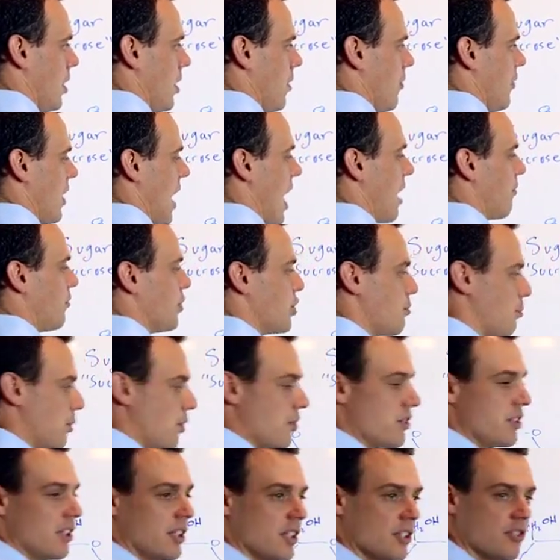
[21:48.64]
The average
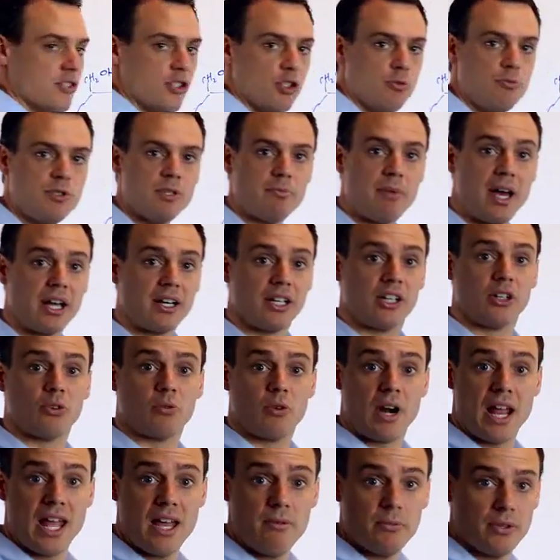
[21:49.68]
person consumes about 1
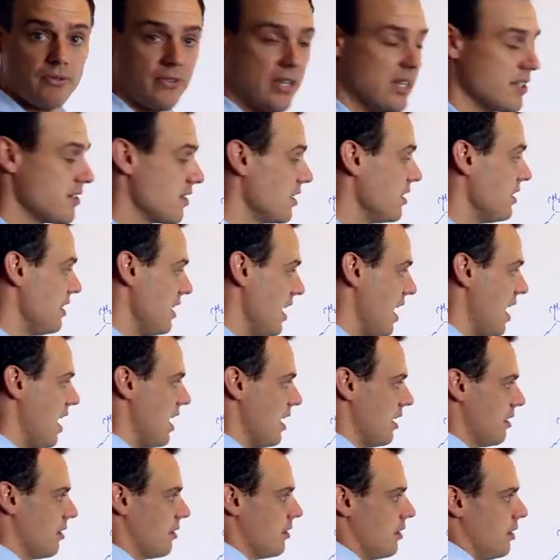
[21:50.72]
gram of this a
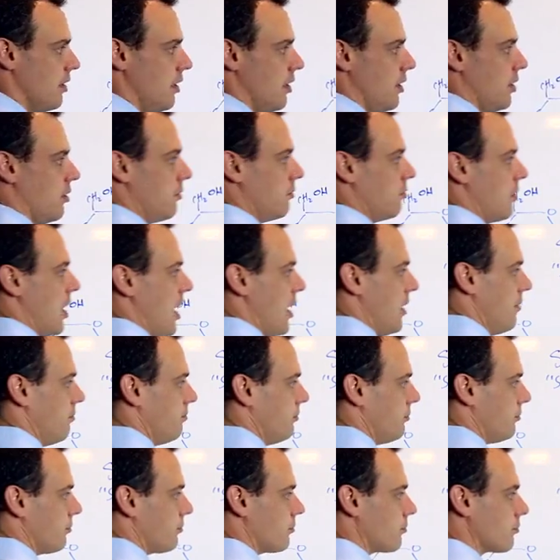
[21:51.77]
day, right?
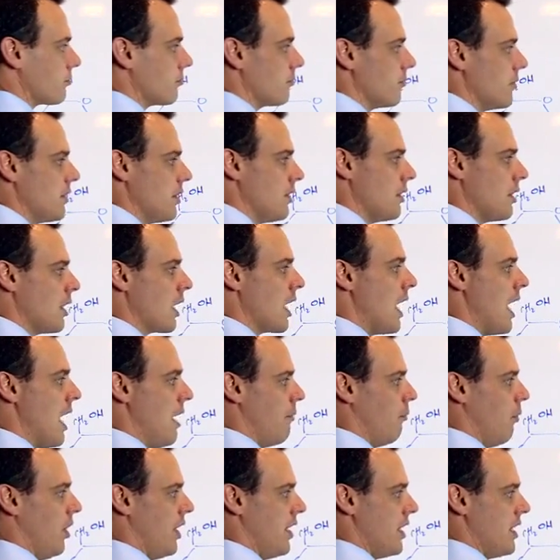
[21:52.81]

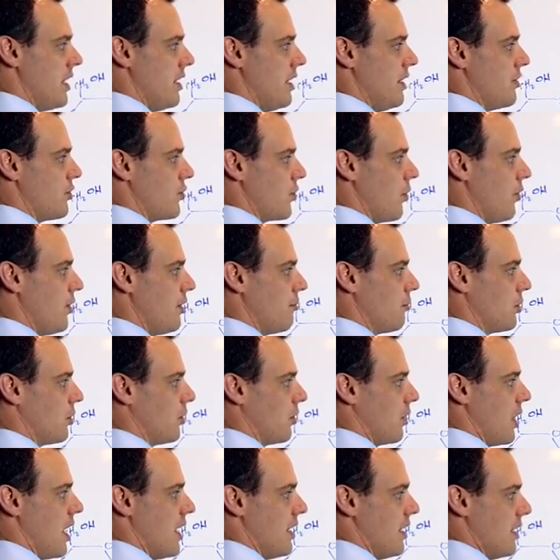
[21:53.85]
And what sodium
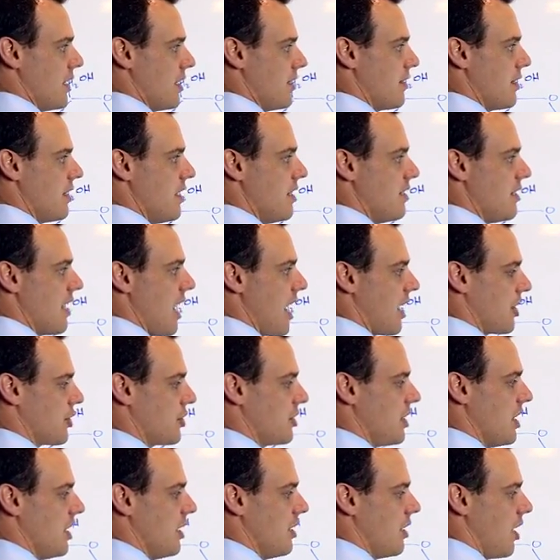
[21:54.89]
chloride is
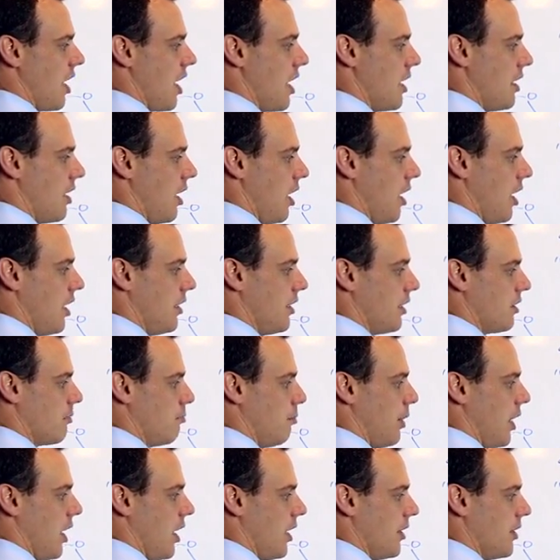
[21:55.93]
actually an ionic
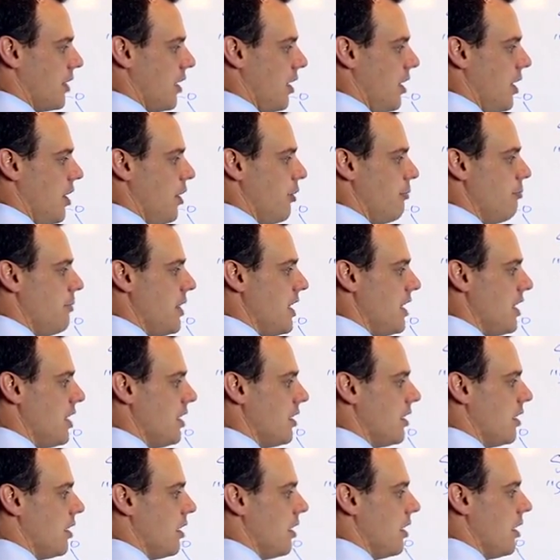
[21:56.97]
bond,
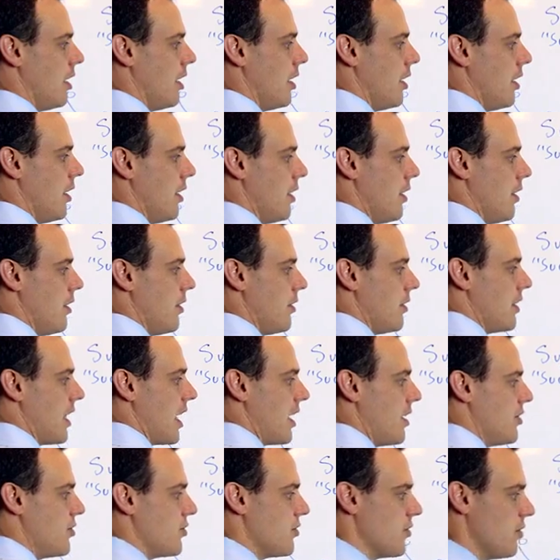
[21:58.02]
meaning
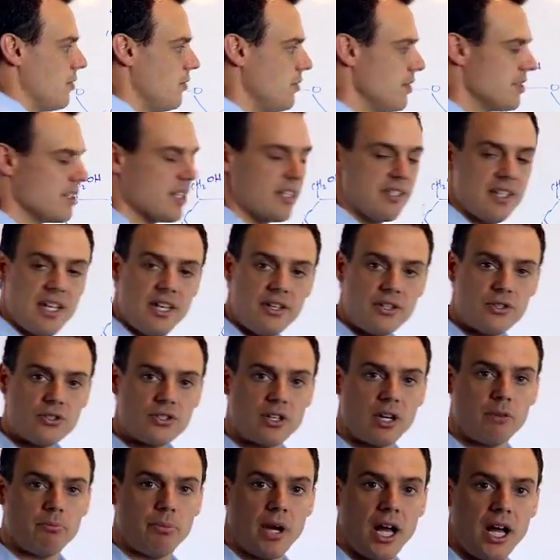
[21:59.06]
that as soon as this enters
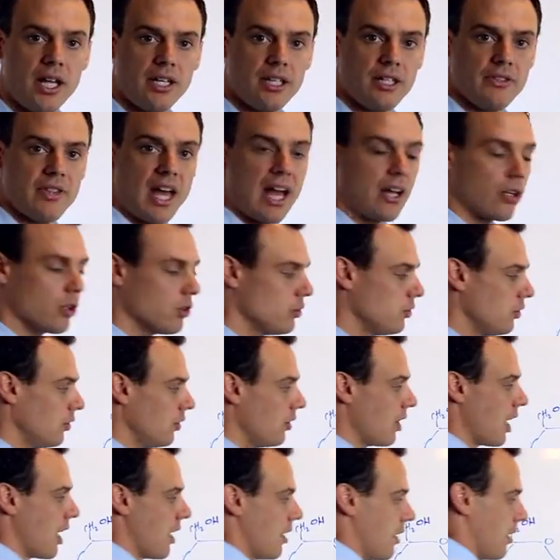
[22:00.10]
our body, that
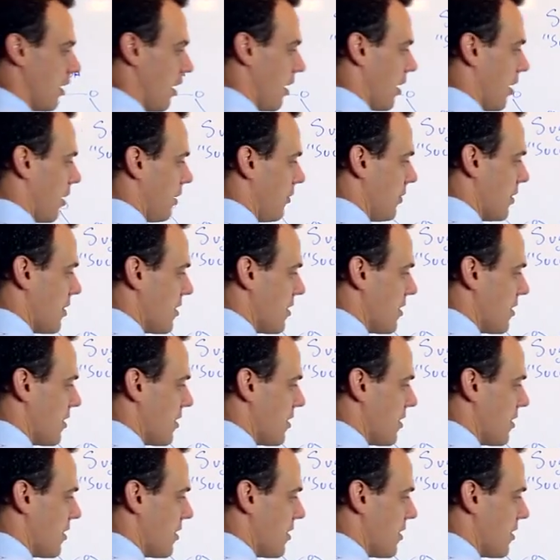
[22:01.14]
chloride ion, the